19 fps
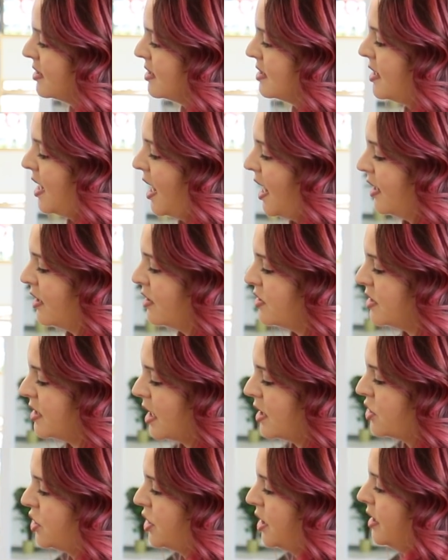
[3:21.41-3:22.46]
this entire
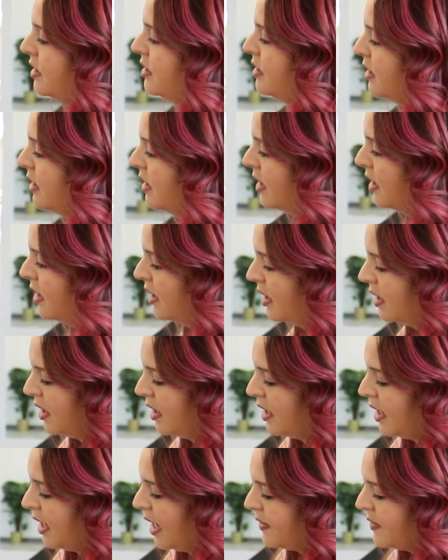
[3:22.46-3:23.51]
section,
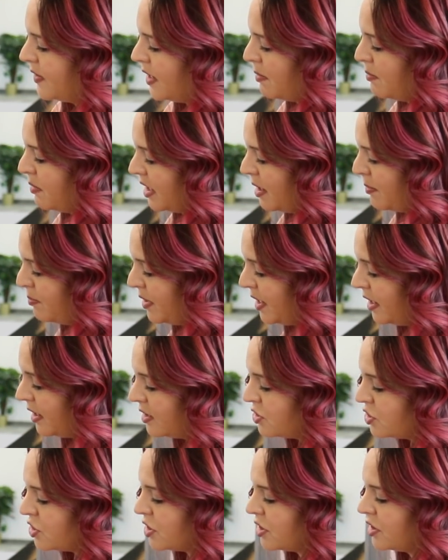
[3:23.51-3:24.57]
and then I'm going to
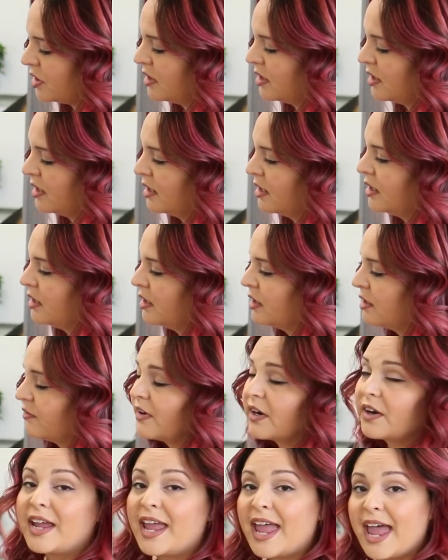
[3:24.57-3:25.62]
pinch the
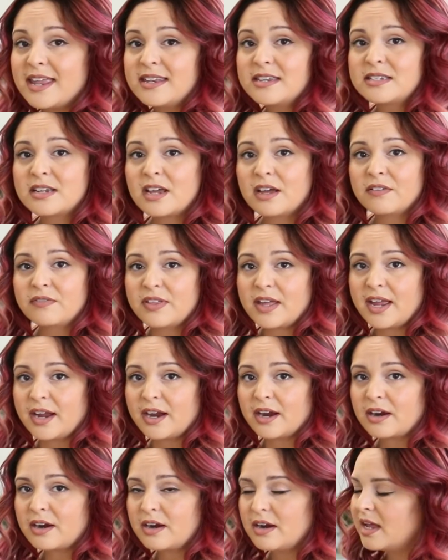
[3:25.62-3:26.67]
very end of the
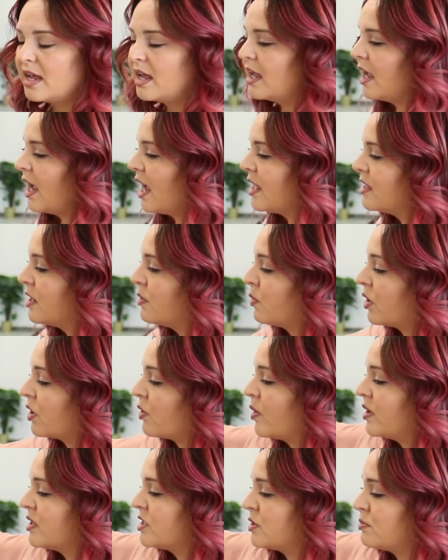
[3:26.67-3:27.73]
hair, and then we're
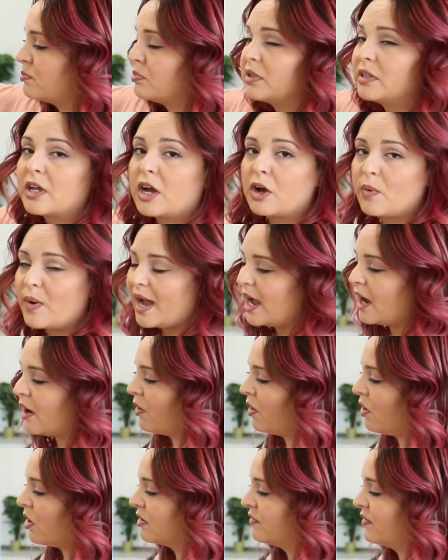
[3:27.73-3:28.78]
going to blow
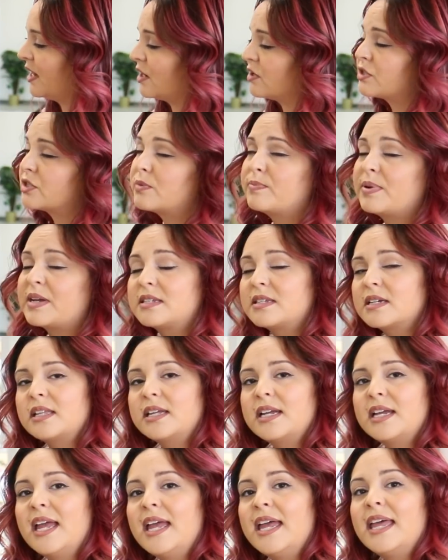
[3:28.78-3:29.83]
out all of the hair. So
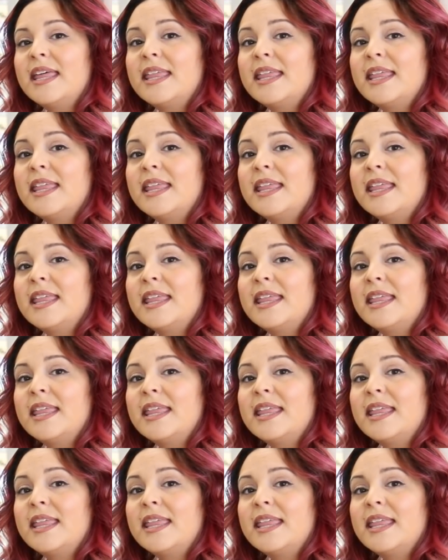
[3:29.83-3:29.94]
basically